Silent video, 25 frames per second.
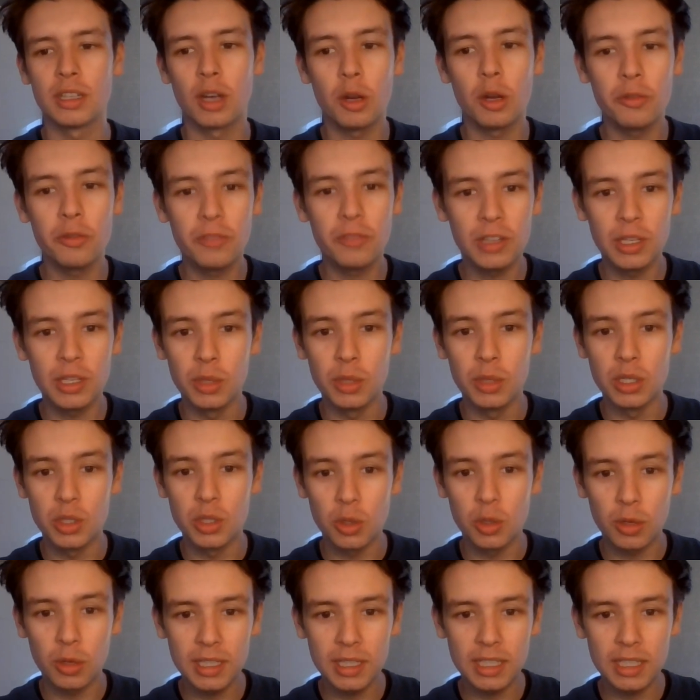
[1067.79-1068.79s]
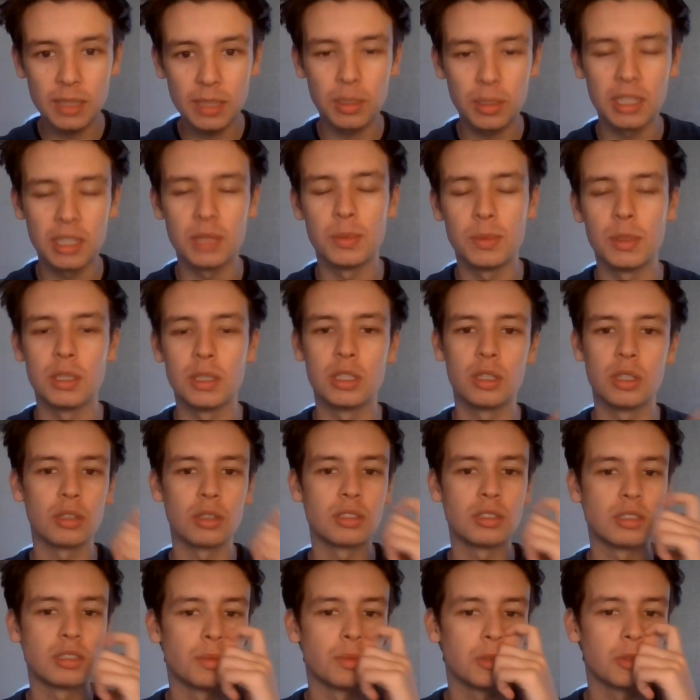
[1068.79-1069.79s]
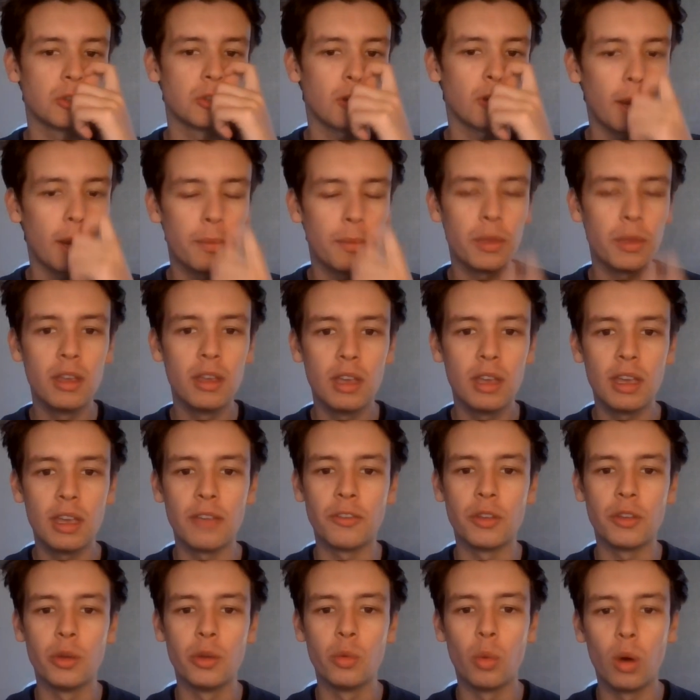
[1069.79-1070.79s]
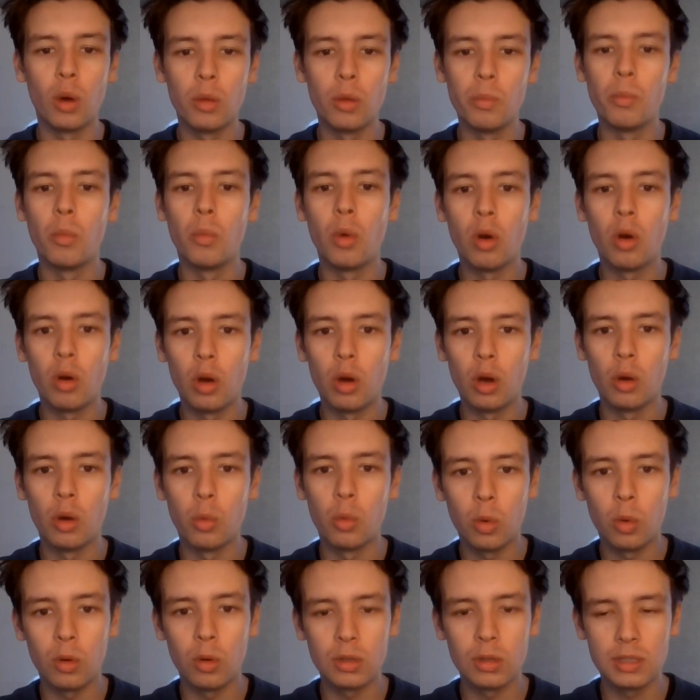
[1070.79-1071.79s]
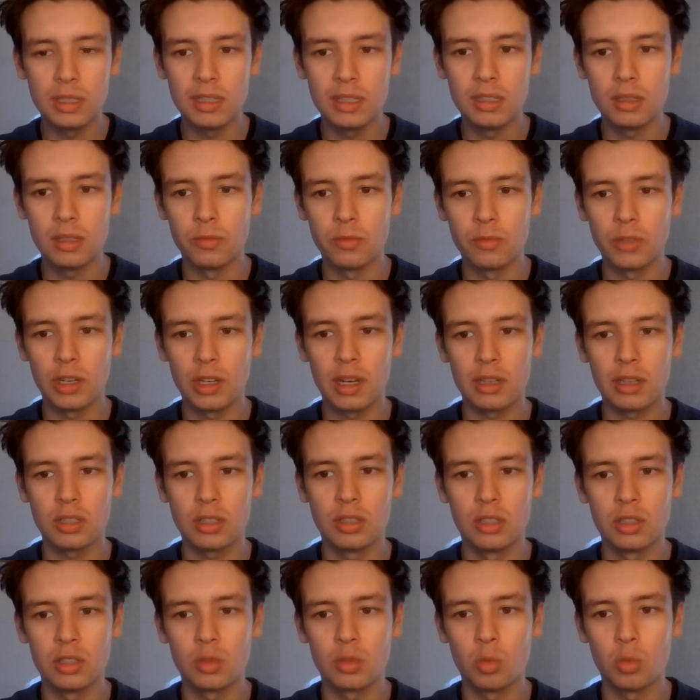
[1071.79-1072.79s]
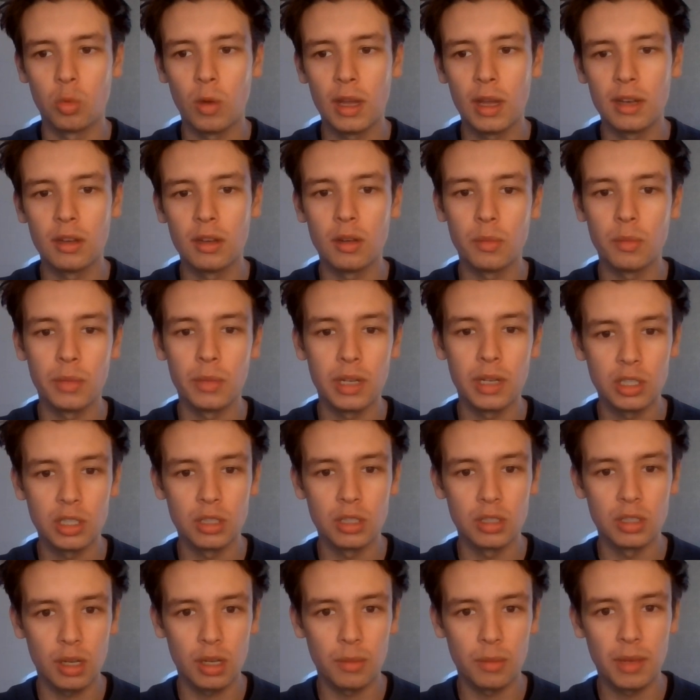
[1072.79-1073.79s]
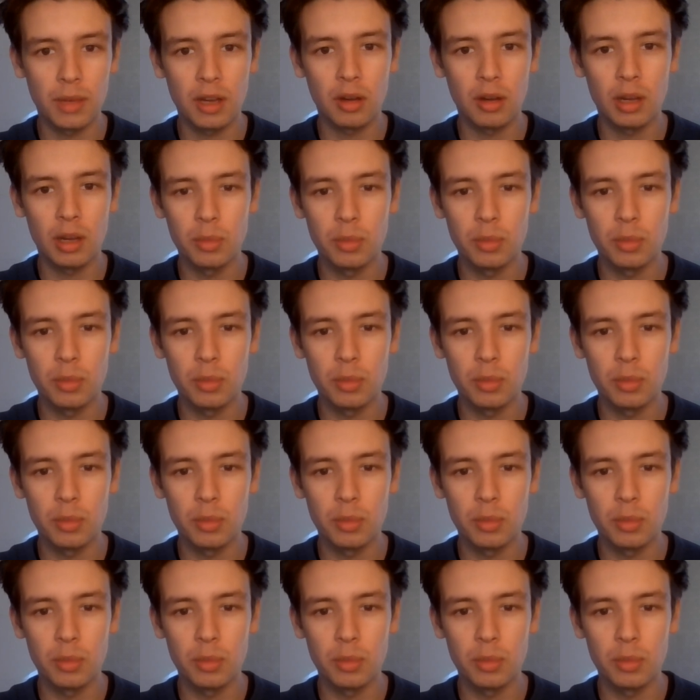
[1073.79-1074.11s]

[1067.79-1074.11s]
Hopefully you enjoyed it. Please be sure to subscribe if you want more award season reactions when nominations come out.